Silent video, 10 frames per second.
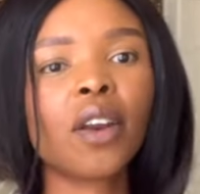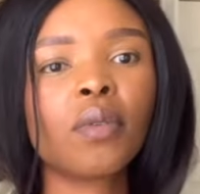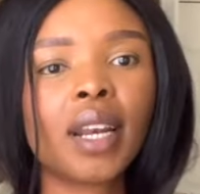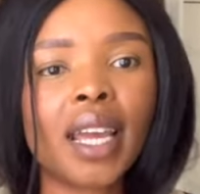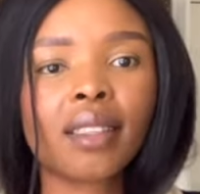
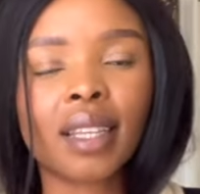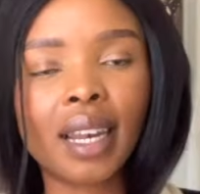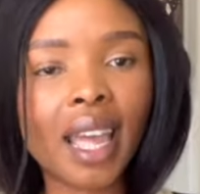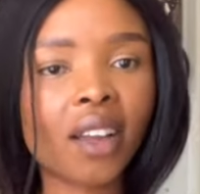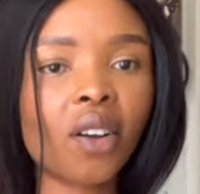don't like the
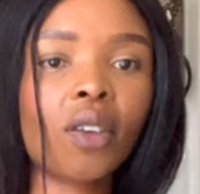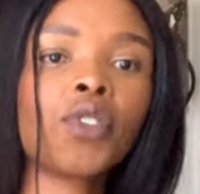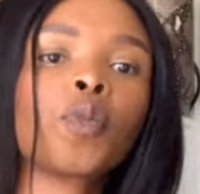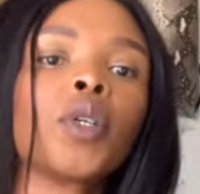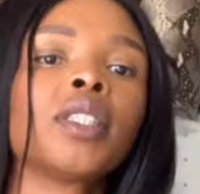lack of
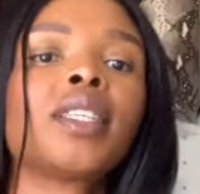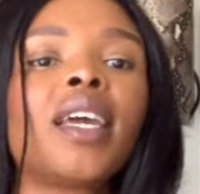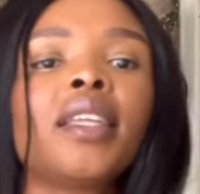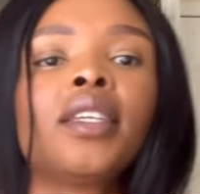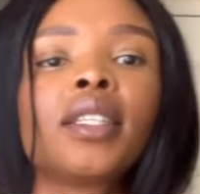
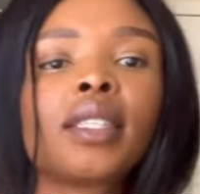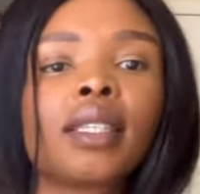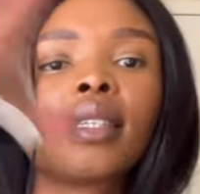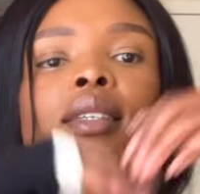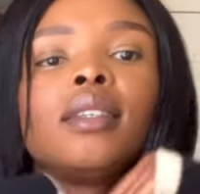
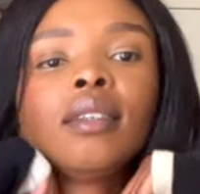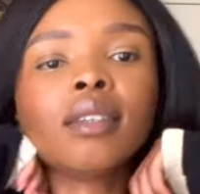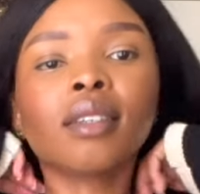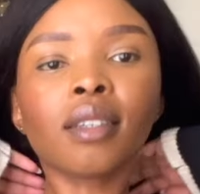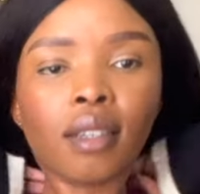spontaneity
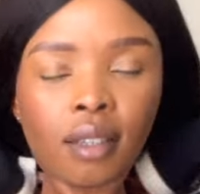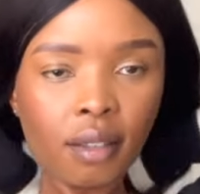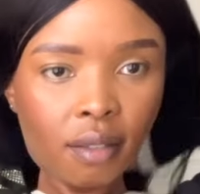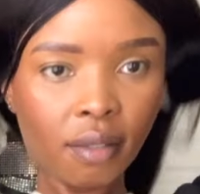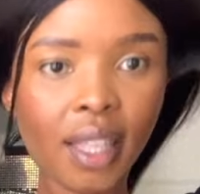
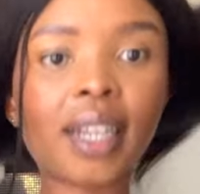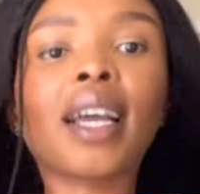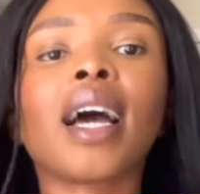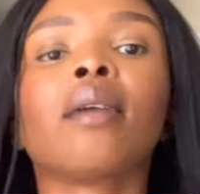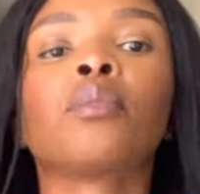that
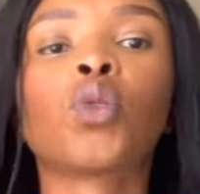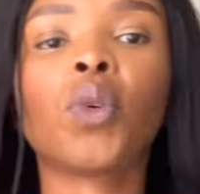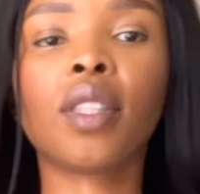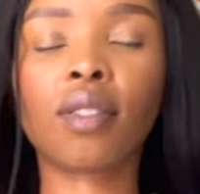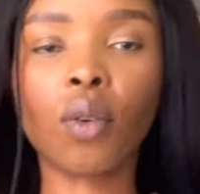comes
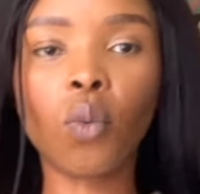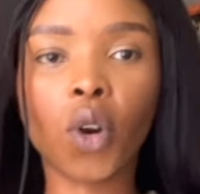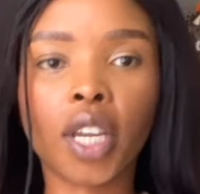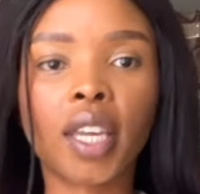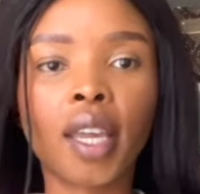with
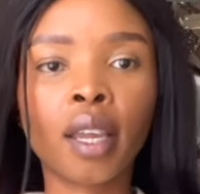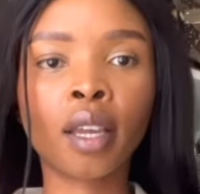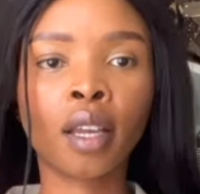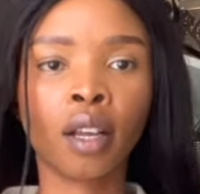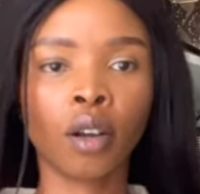
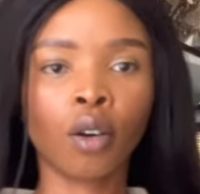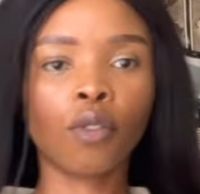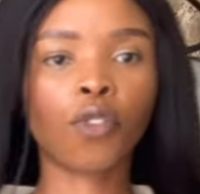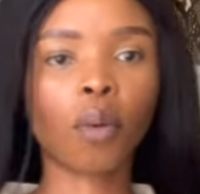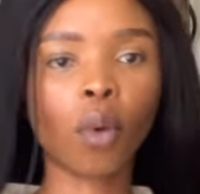working
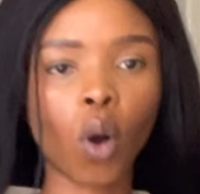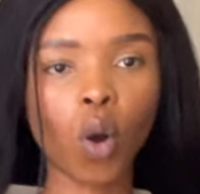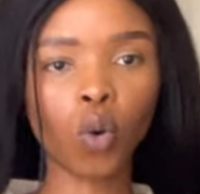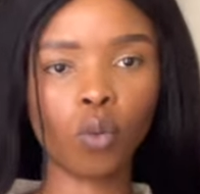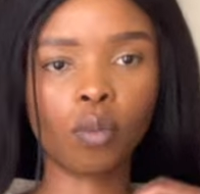from
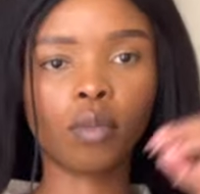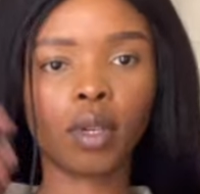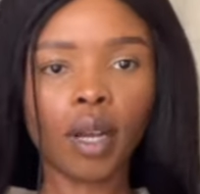home.